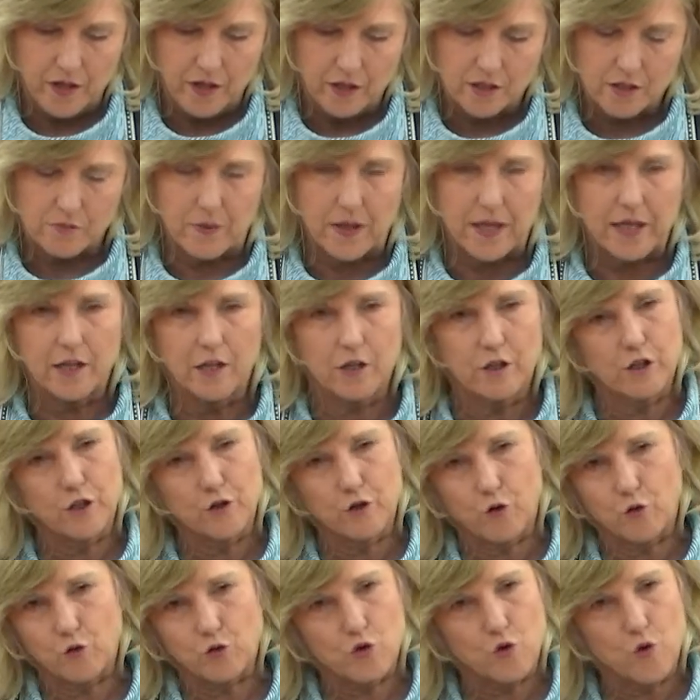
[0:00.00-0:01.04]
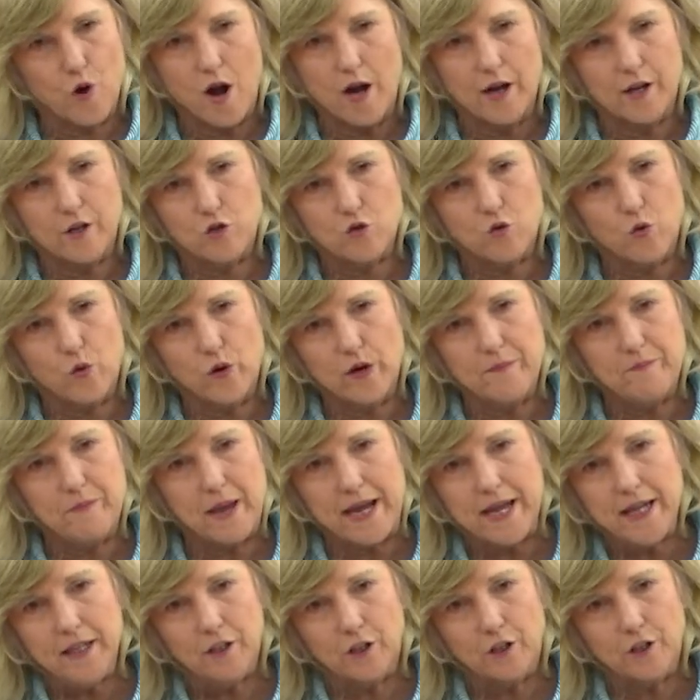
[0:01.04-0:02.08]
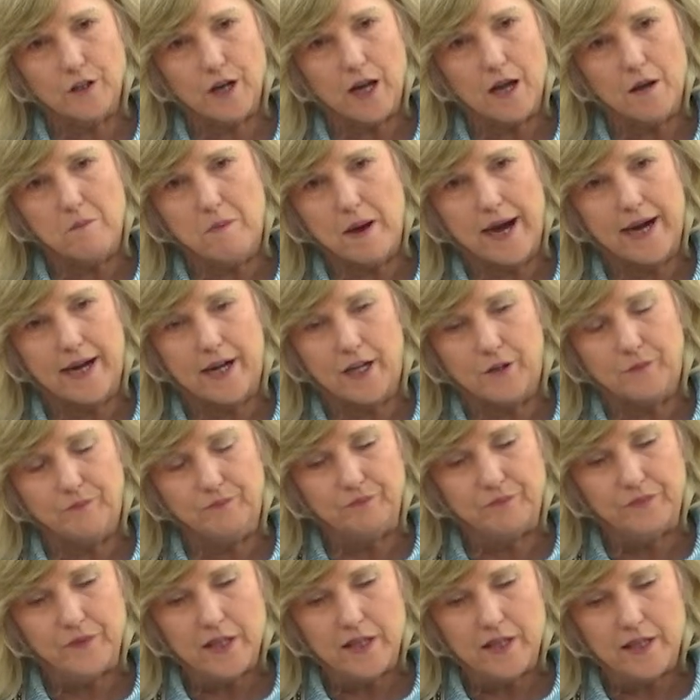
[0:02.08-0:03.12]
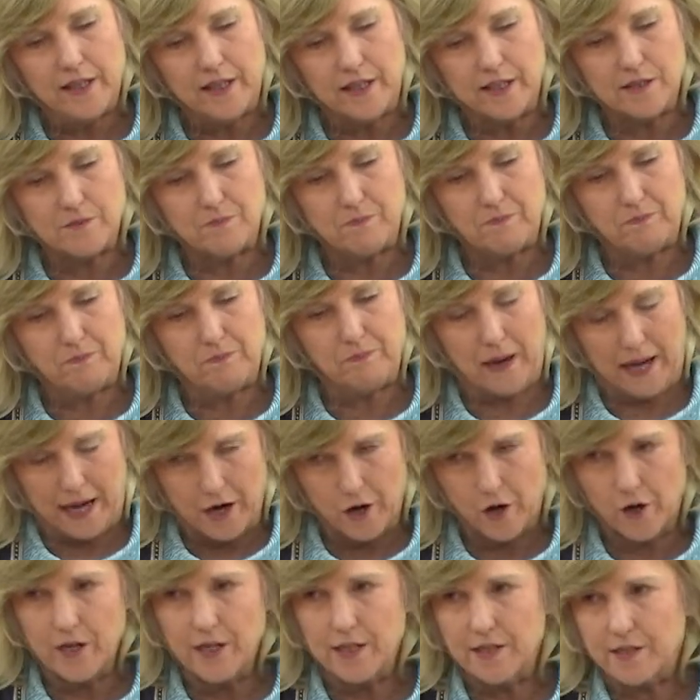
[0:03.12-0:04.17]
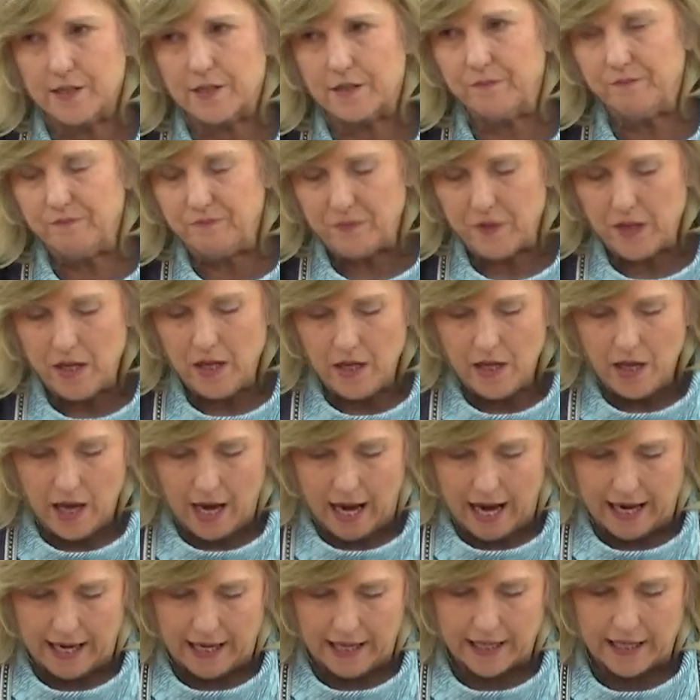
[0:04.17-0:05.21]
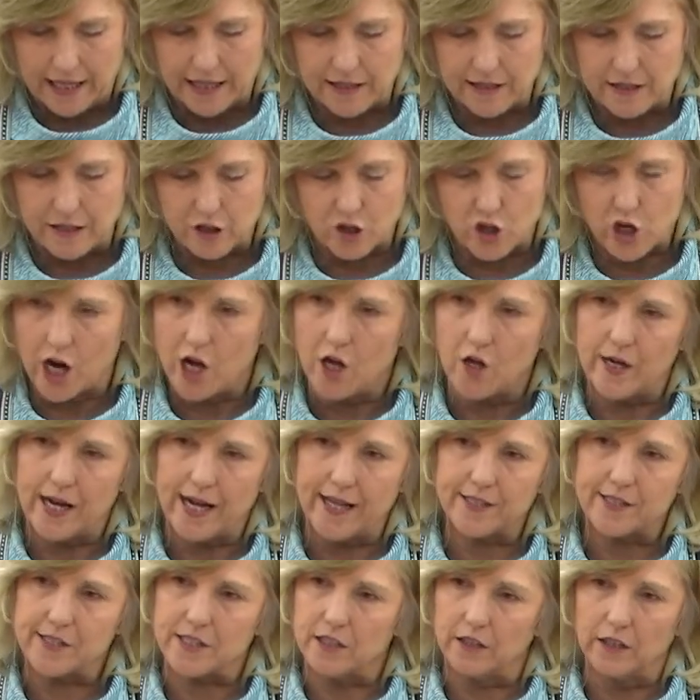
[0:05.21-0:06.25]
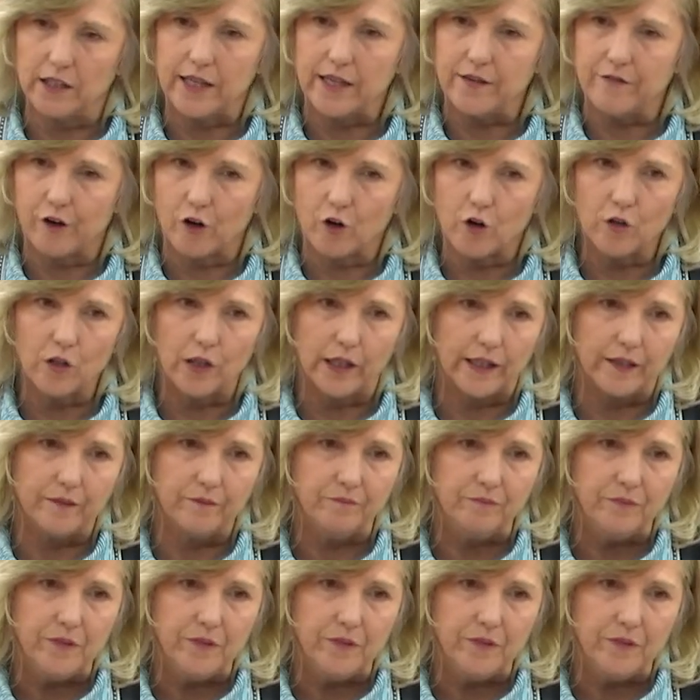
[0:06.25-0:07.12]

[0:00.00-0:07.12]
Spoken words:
speaking in a derogatory manner about his parents, and the child asked to leave early.